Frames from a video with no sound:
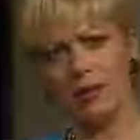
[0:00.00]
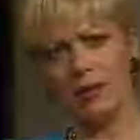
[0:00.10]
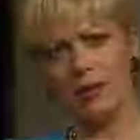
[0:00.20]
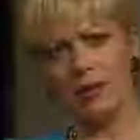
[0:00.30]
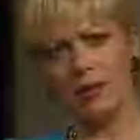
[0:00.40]

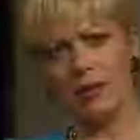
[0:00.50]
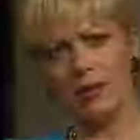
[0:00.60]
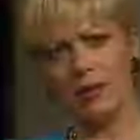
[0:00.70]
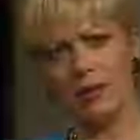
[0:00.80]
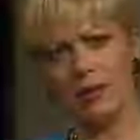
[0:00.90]

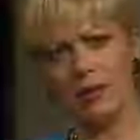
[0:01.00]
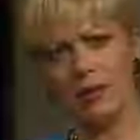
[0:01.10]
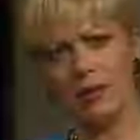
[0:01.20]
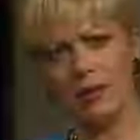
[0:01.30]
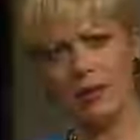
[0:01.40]

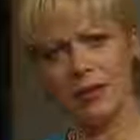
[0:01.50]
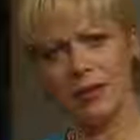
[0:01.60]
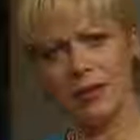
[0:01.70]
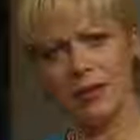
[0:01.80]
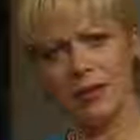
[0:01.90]

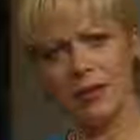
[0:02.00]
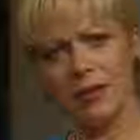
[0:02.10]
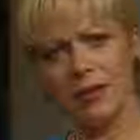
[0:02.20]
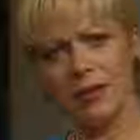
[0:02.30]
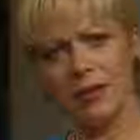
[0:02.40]

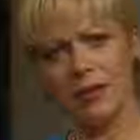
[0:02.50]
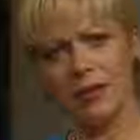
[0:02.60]
[no speech]